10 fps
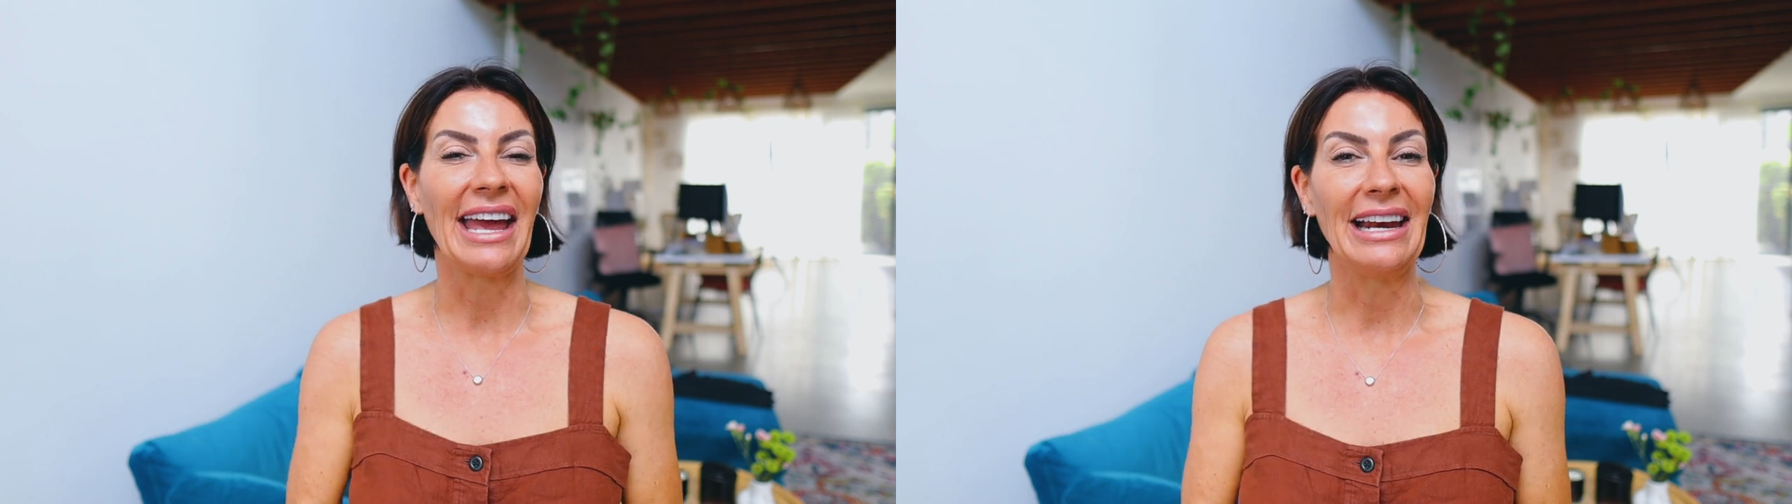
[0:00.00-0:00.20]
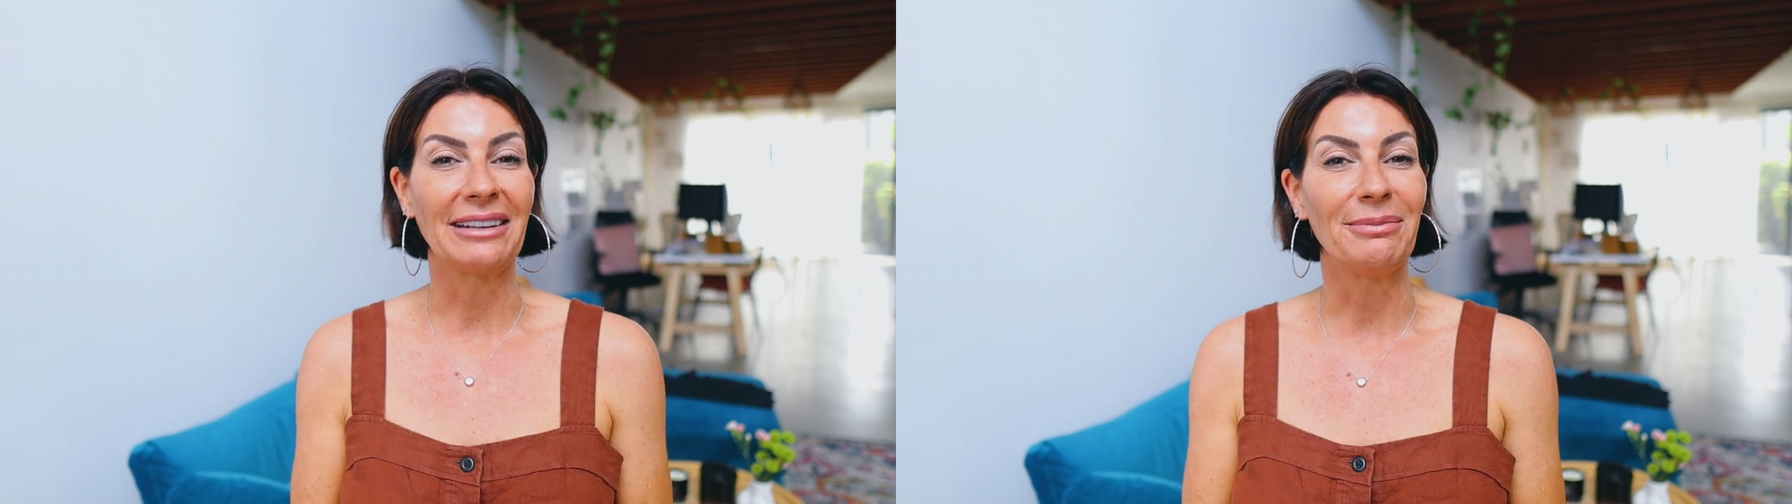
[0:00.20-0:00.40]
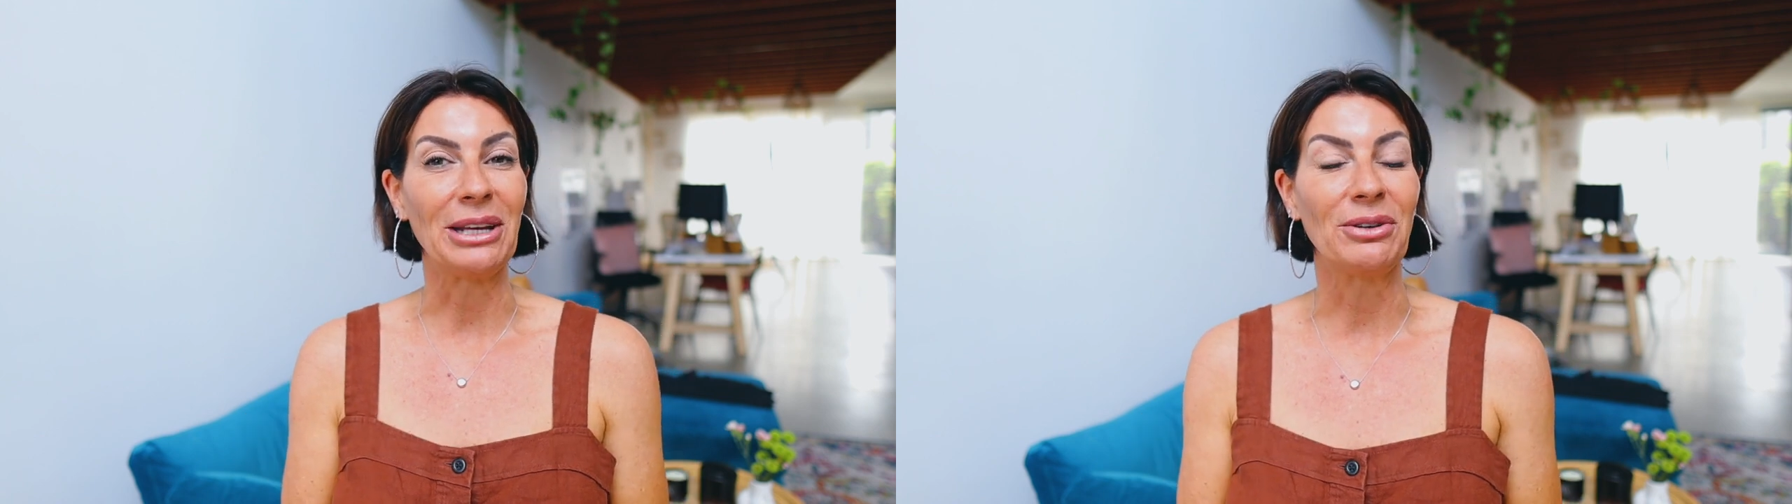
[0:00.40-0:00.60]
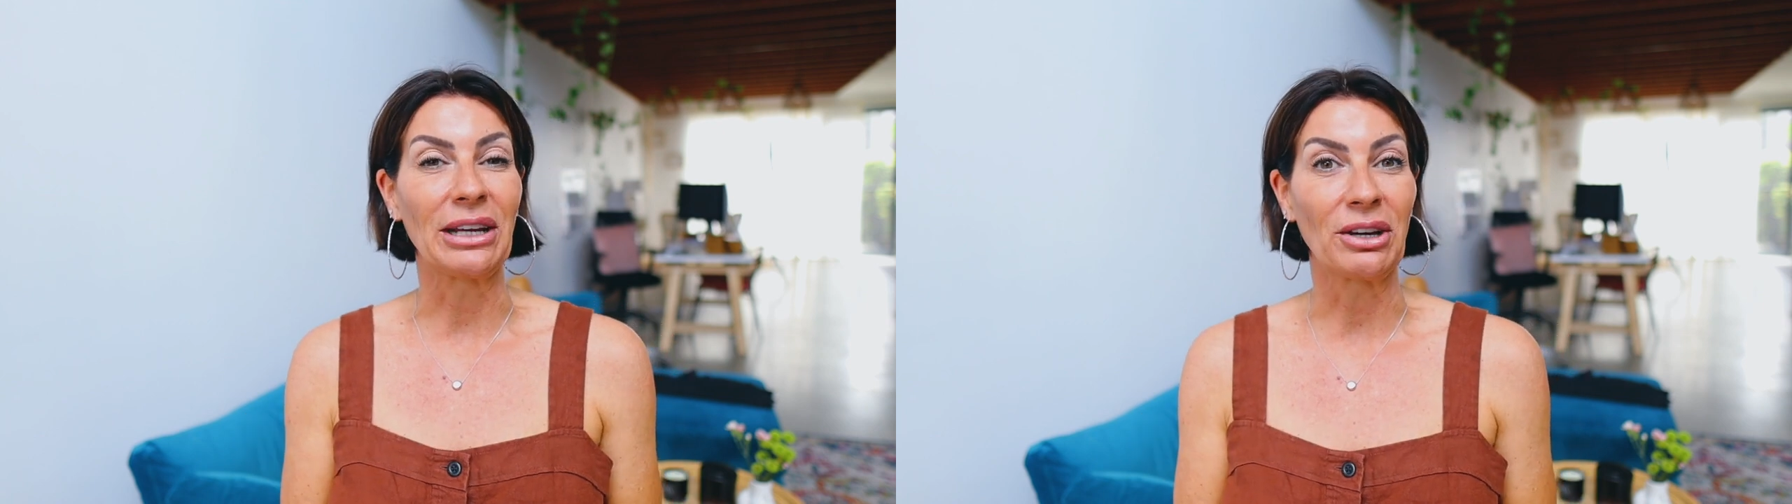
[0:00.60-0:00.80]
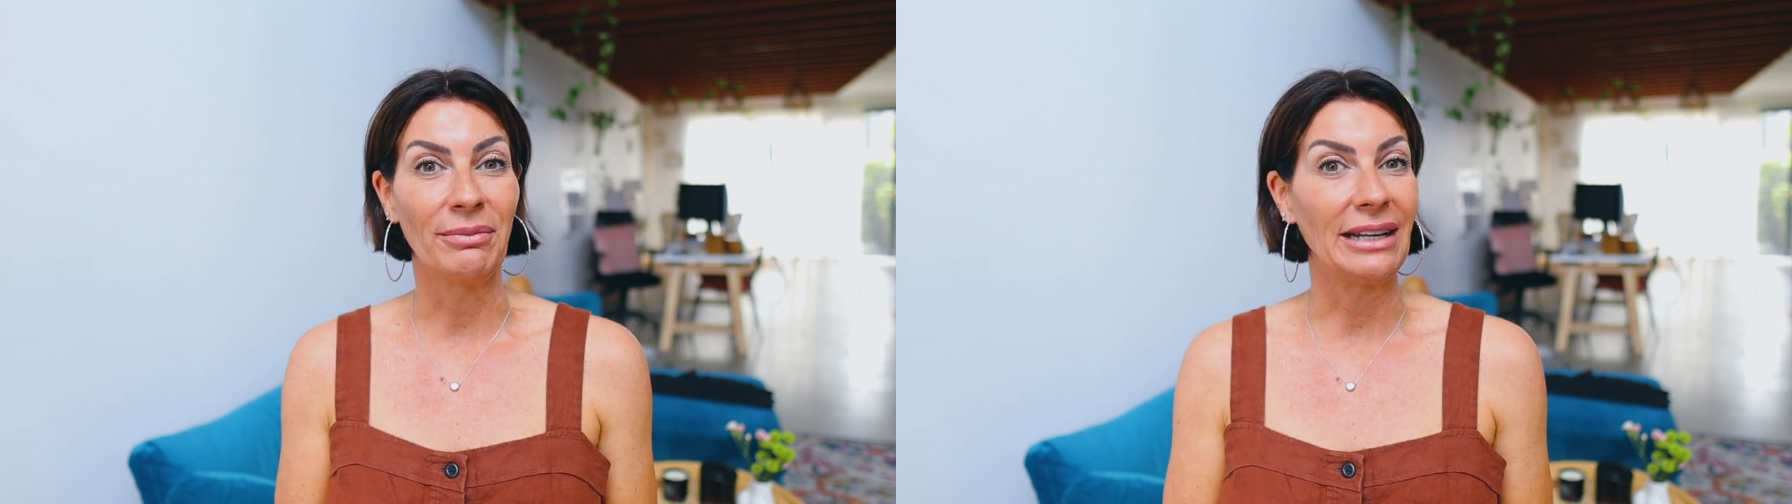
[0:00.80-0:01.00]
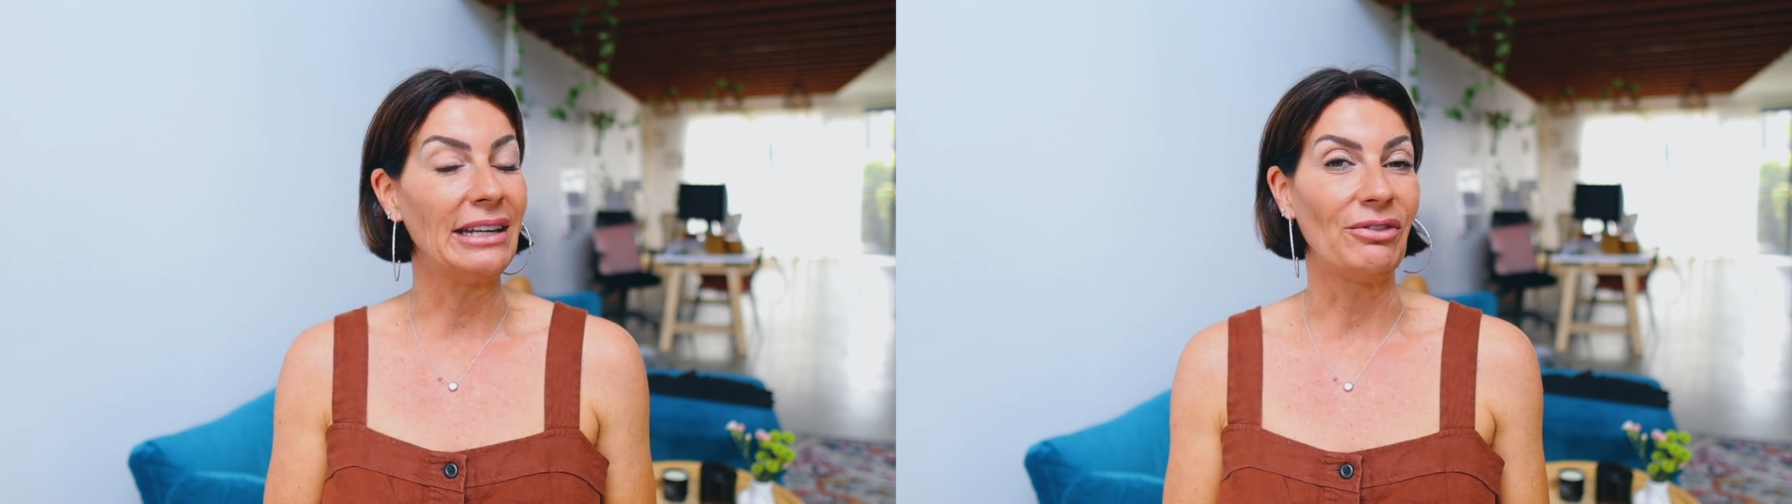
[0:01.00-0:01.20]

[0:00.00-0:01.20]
And let me know in comment